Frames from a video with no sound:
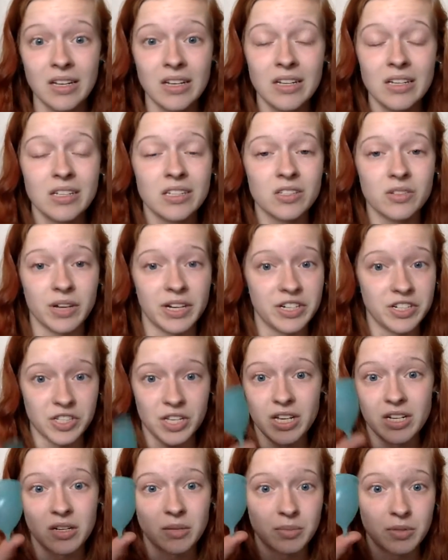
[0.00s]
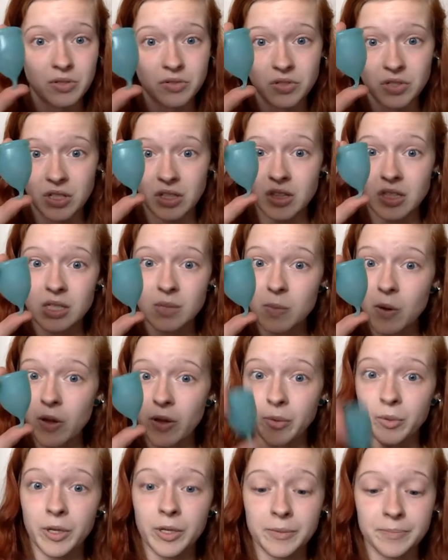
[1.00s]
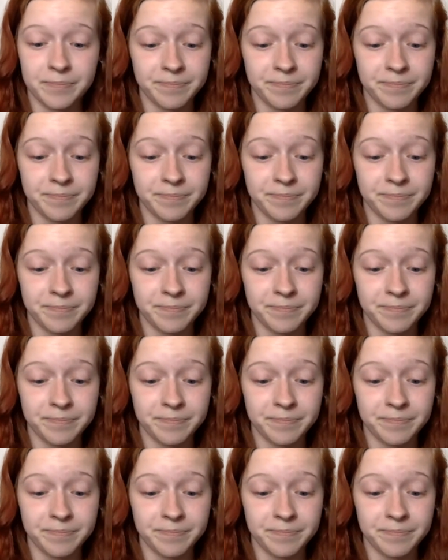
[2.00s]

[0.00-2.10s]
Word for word: So I just end up using the smaller one.